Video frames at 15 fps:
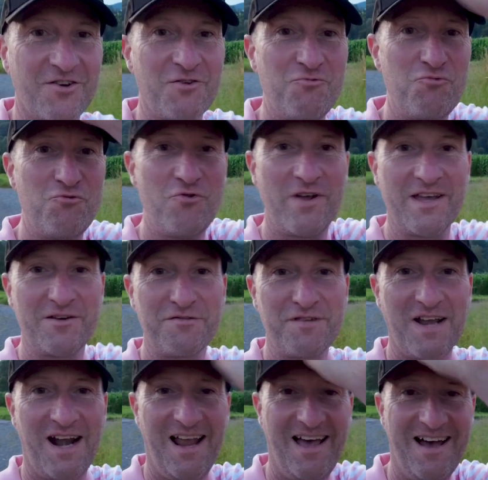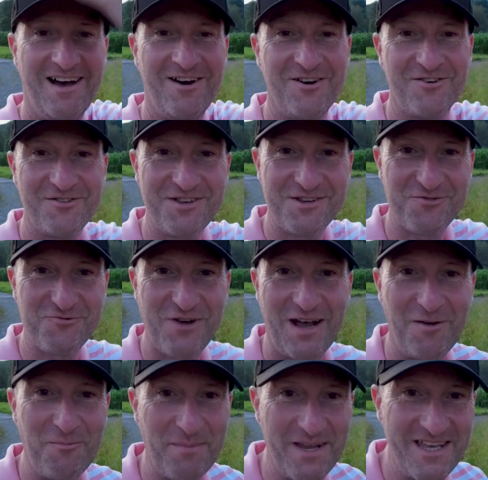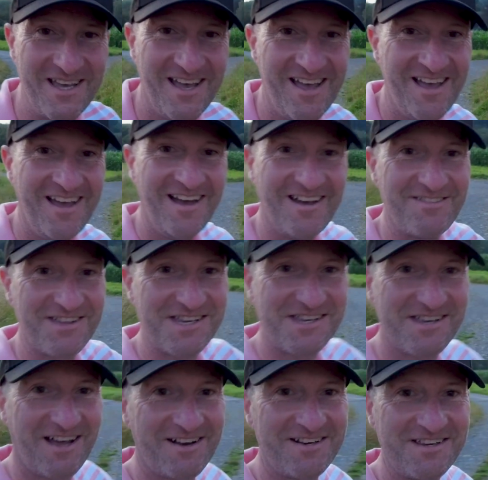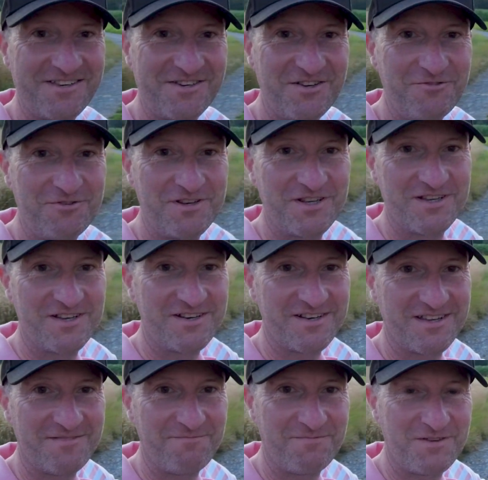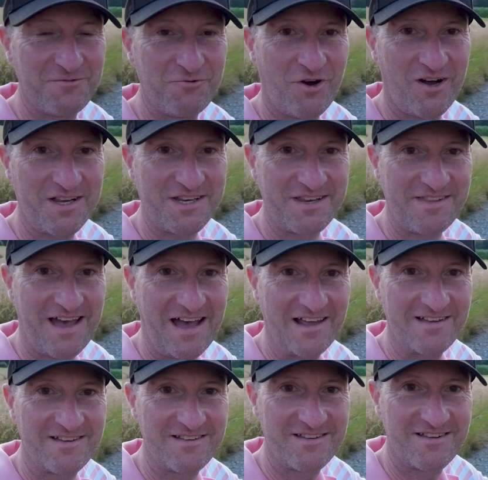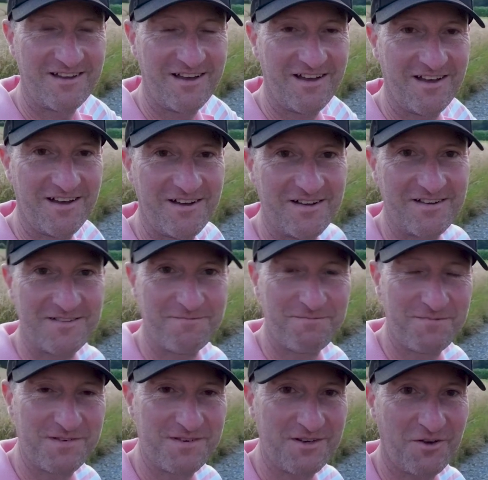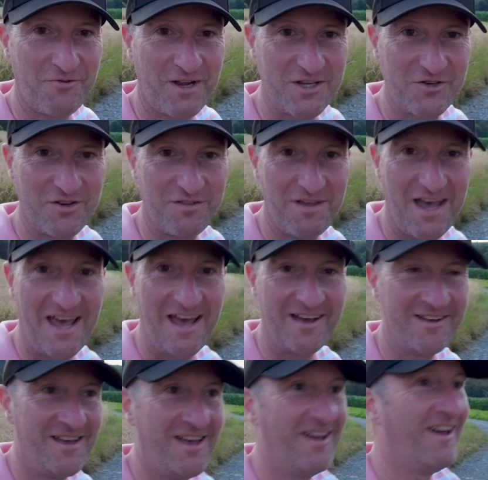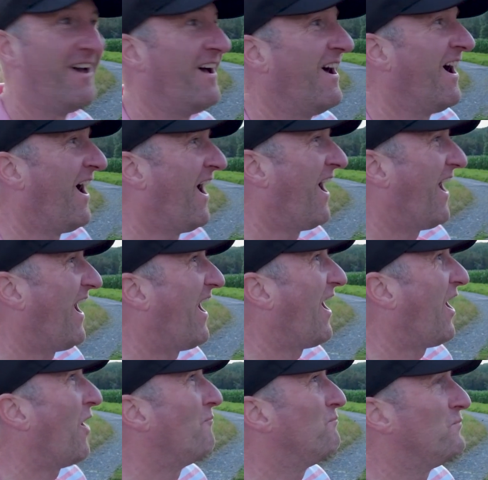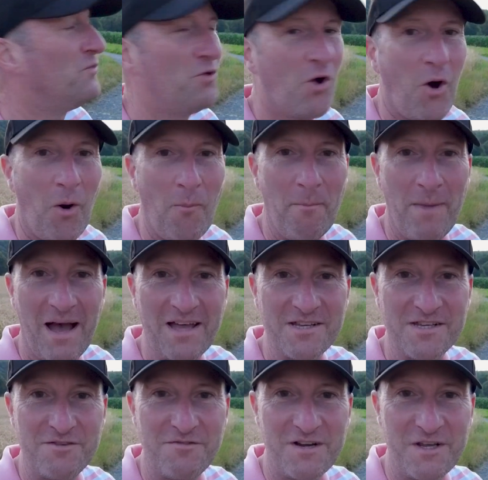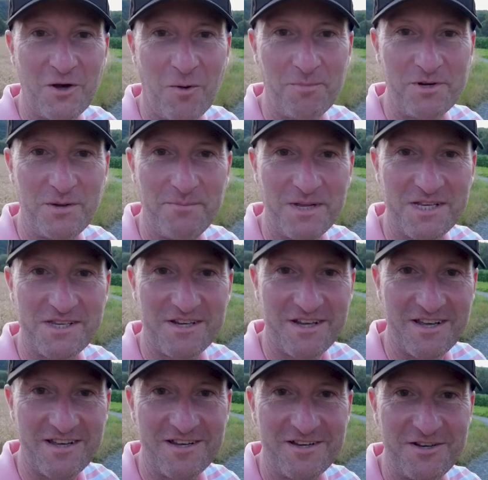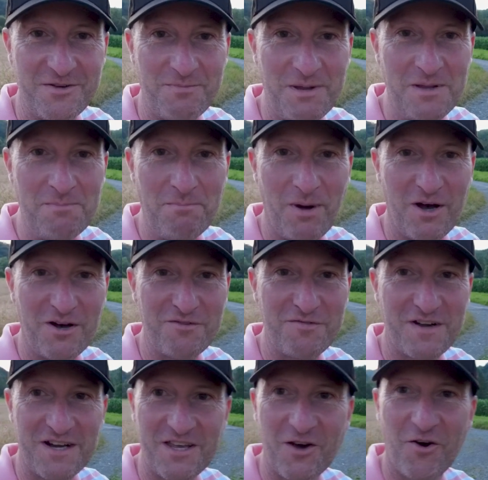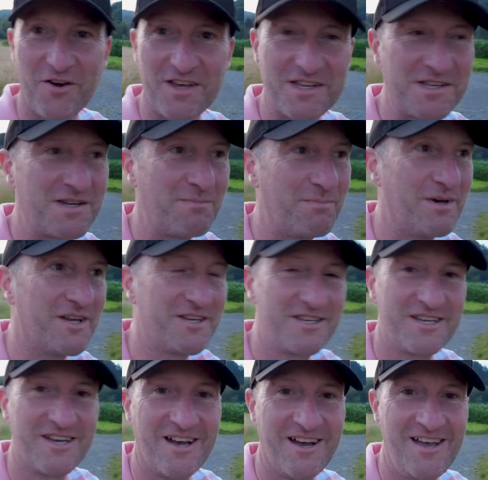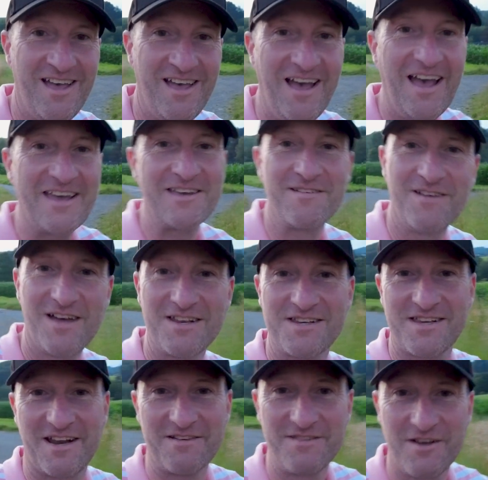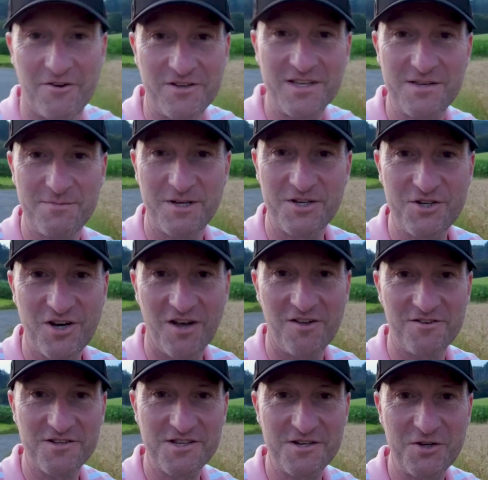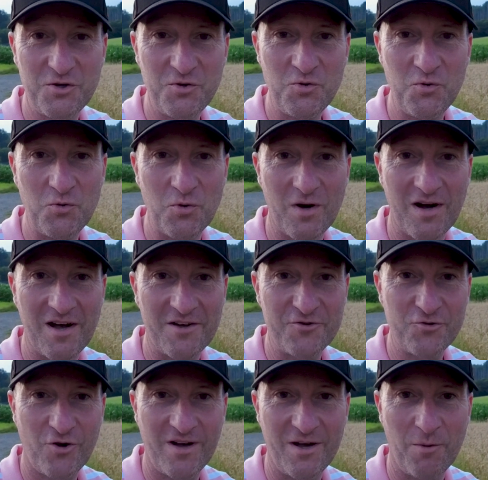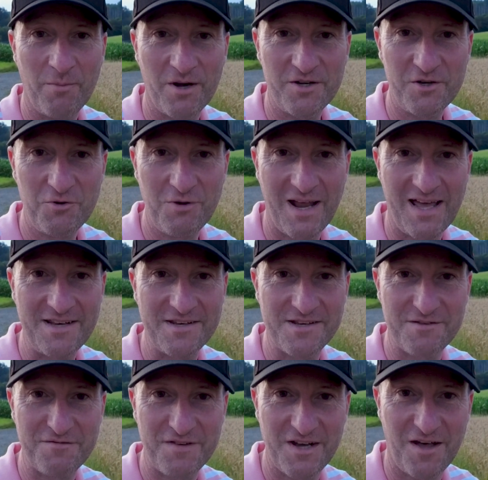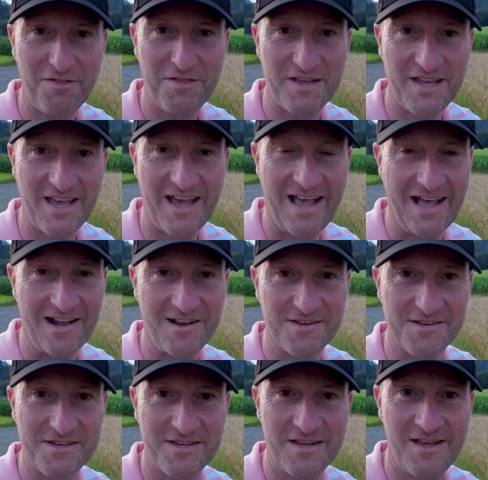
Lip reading: got a ring of clouds around me, and the sun is due to rise in that direction there. I'm not massively optimistic, to be perfectly honest, but hey, as I said, it gives me a chance to try out my new lens, if nothing else.